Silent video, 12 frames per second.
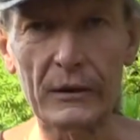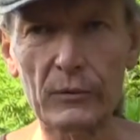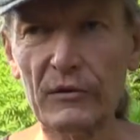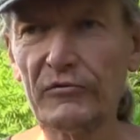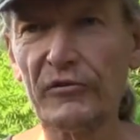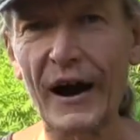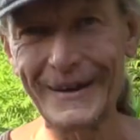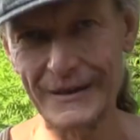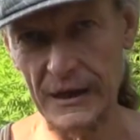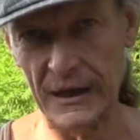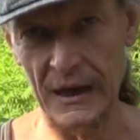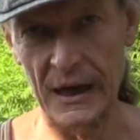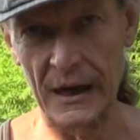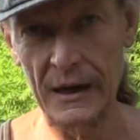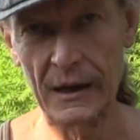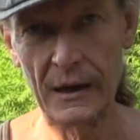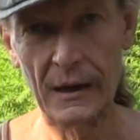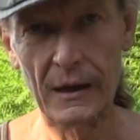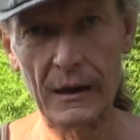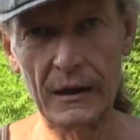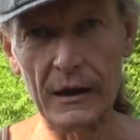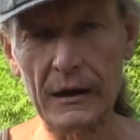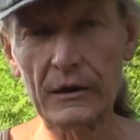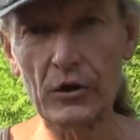we fight again
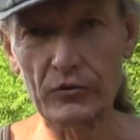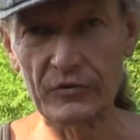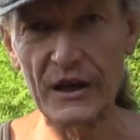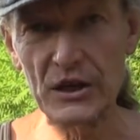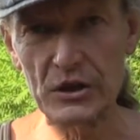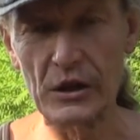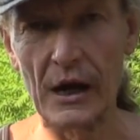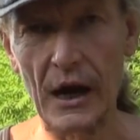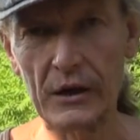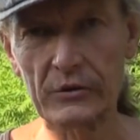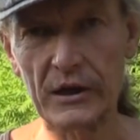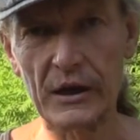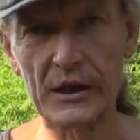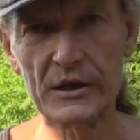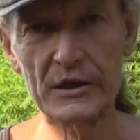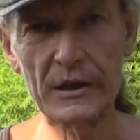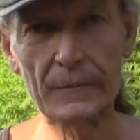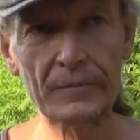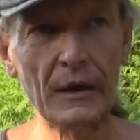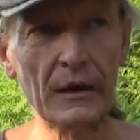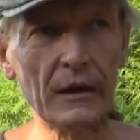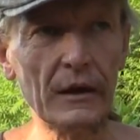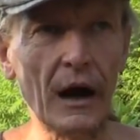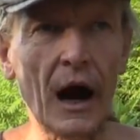in conventional agriculture,
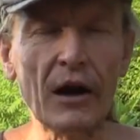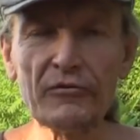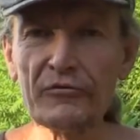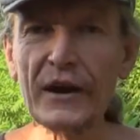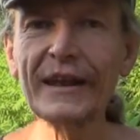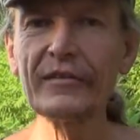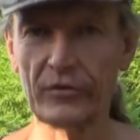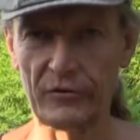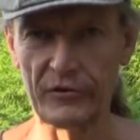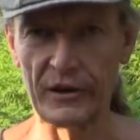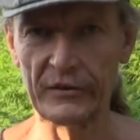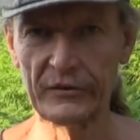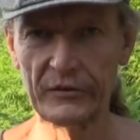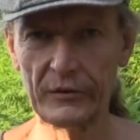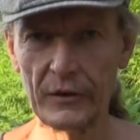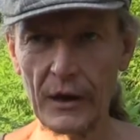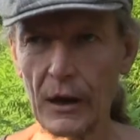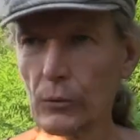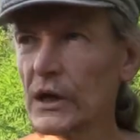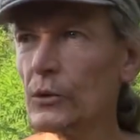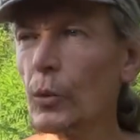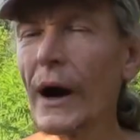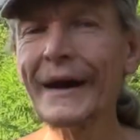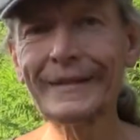are friends of us. We
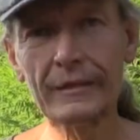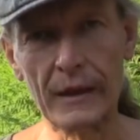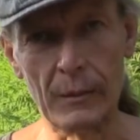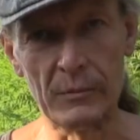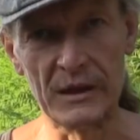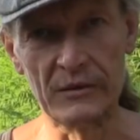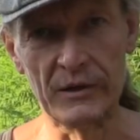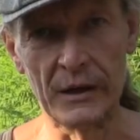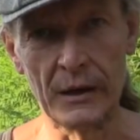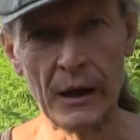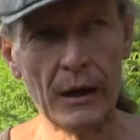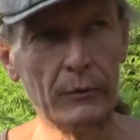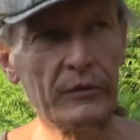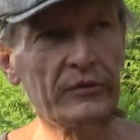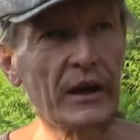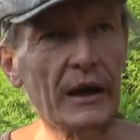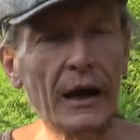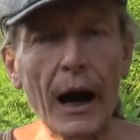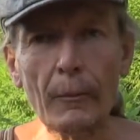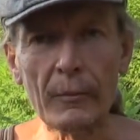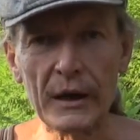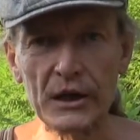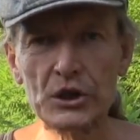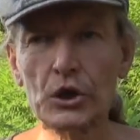invite them even. We say,
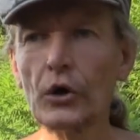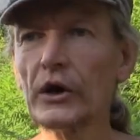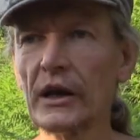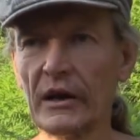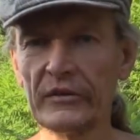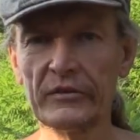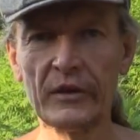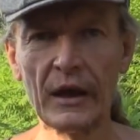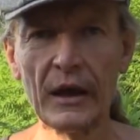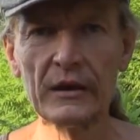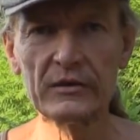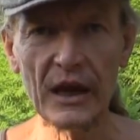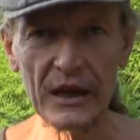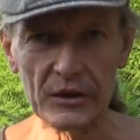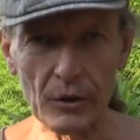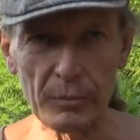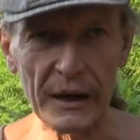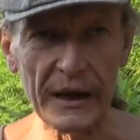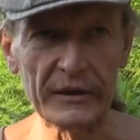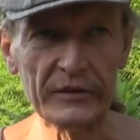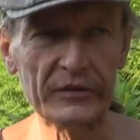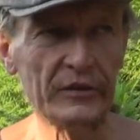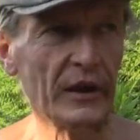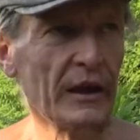come and join us. Take your
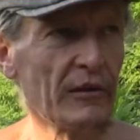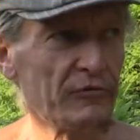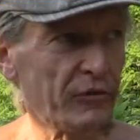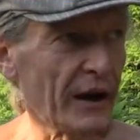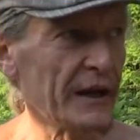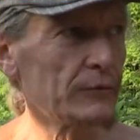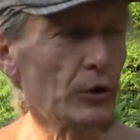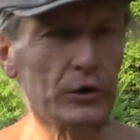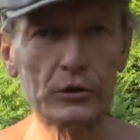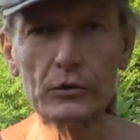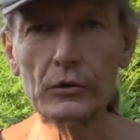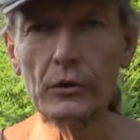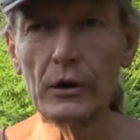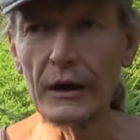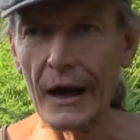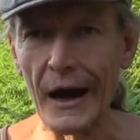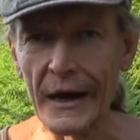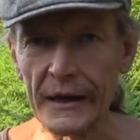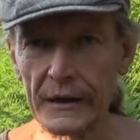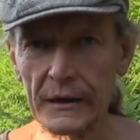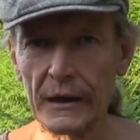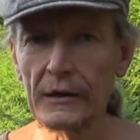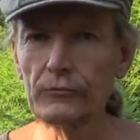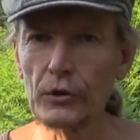place, find what you like,
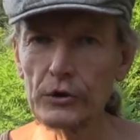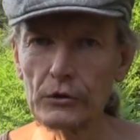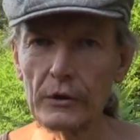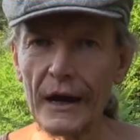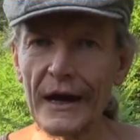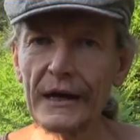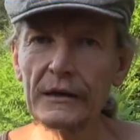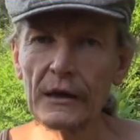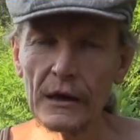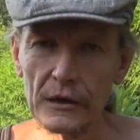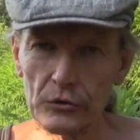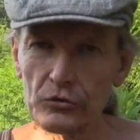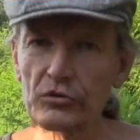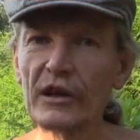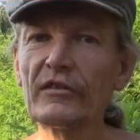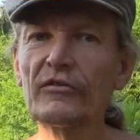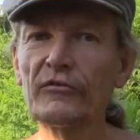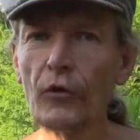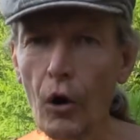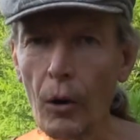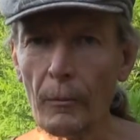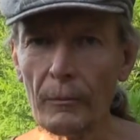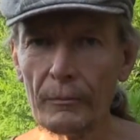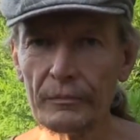and what you like, you
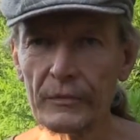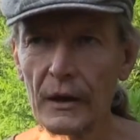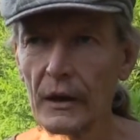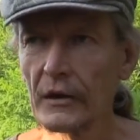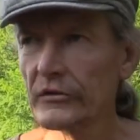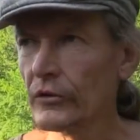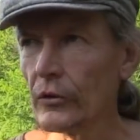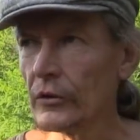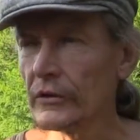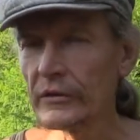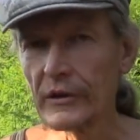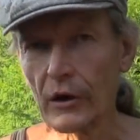transform. So the